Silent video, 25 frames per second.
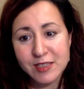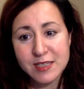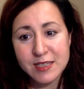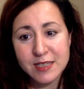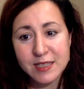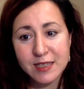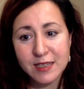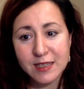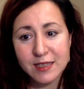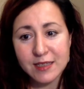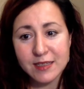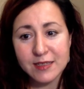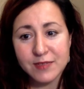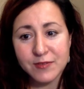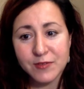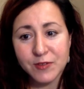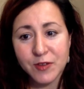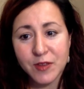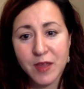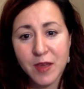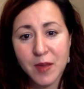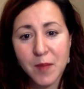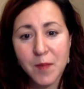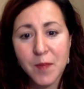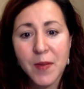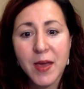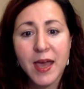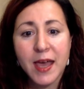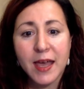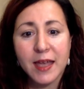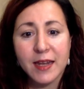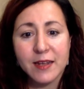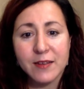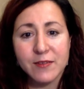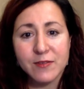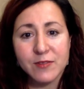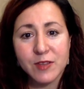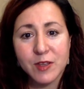skill for them,
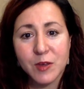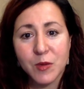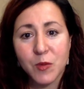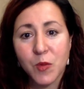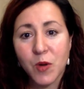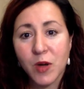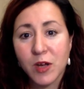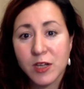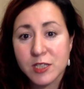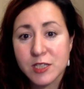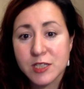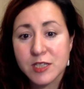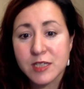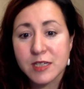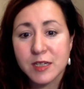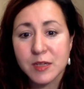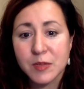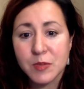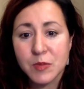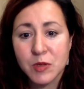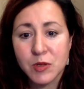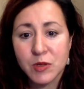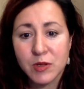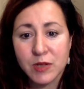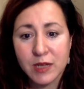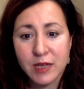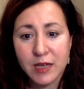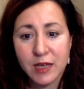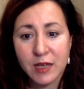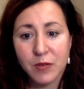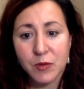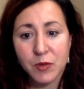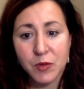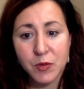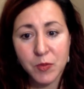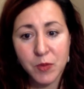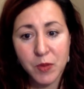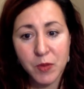and if they want to communicate
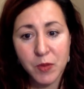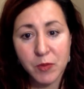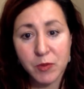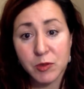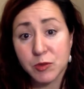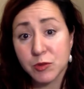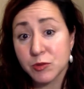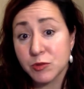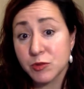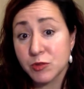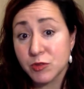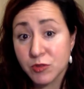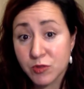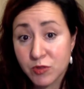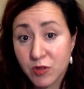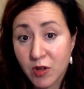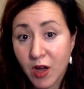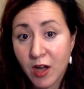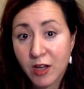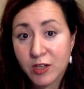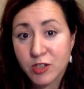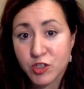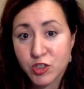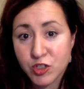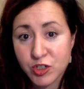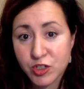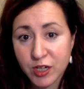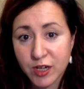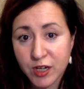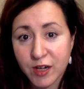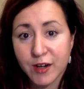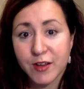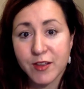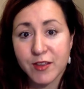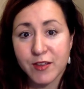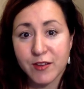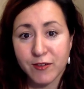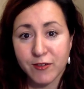with people who do not
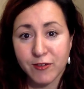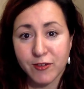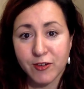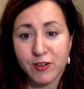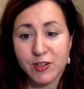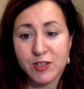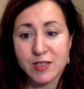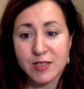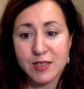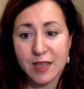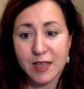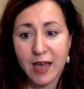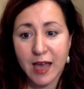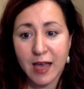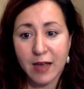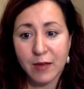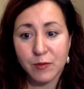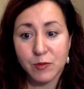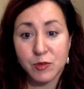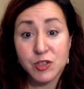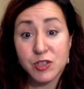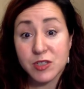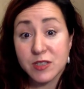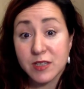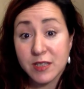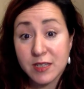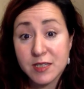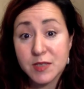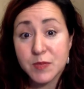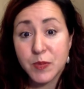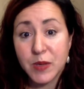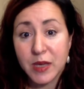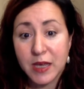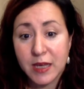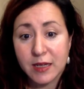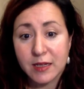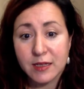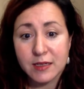share their first language, they
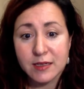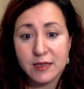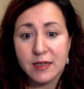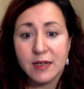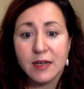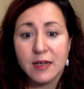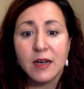speak.